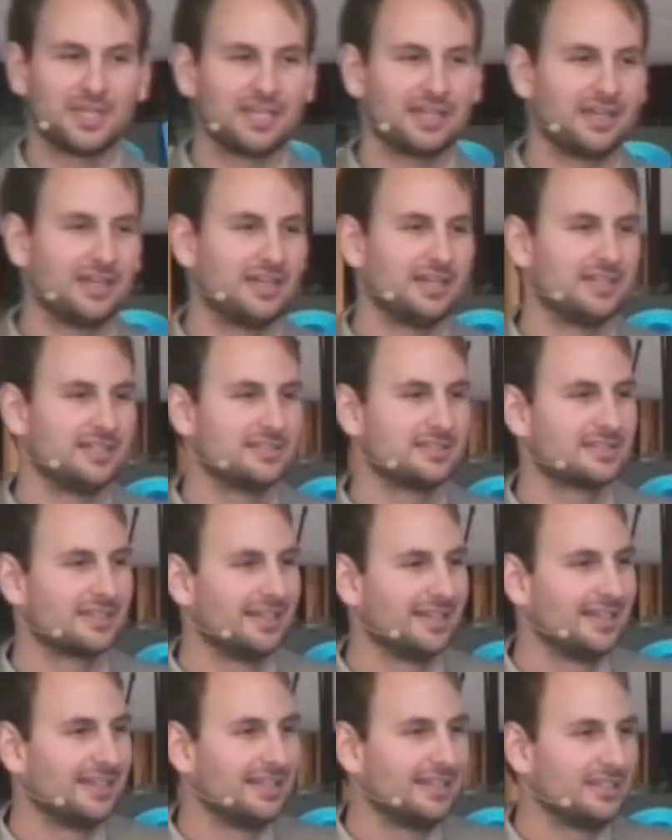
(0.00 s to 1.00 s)

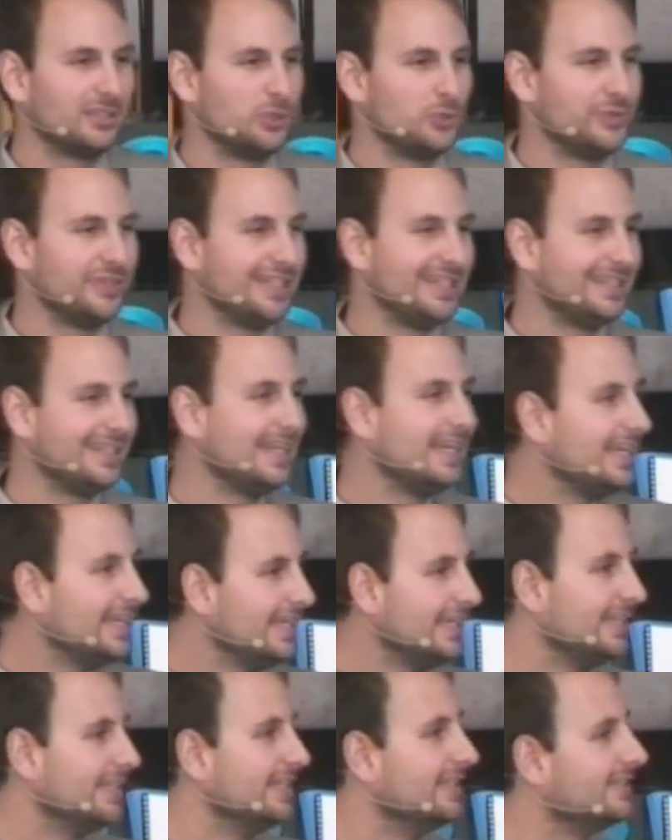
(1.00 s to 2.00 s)
because you need
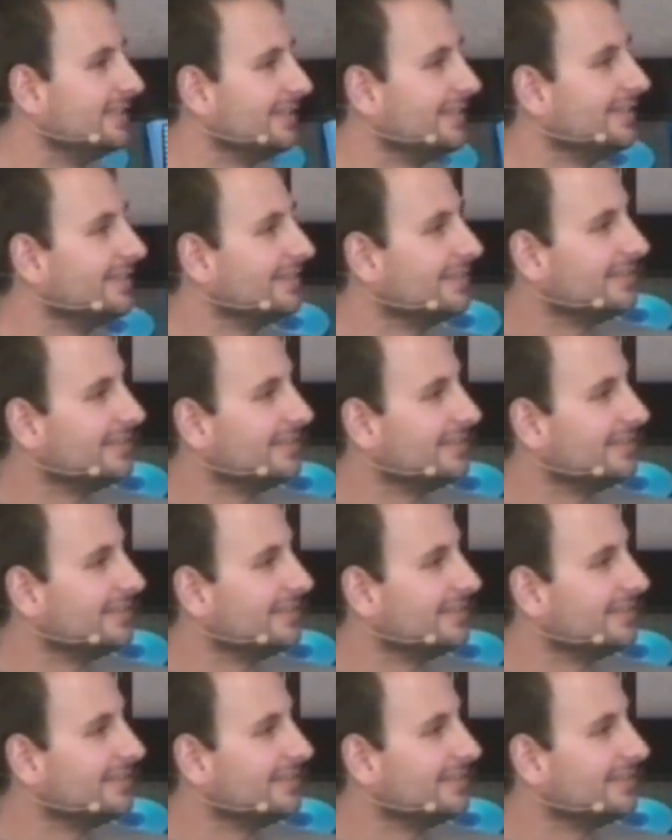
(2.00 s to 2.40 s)
heat.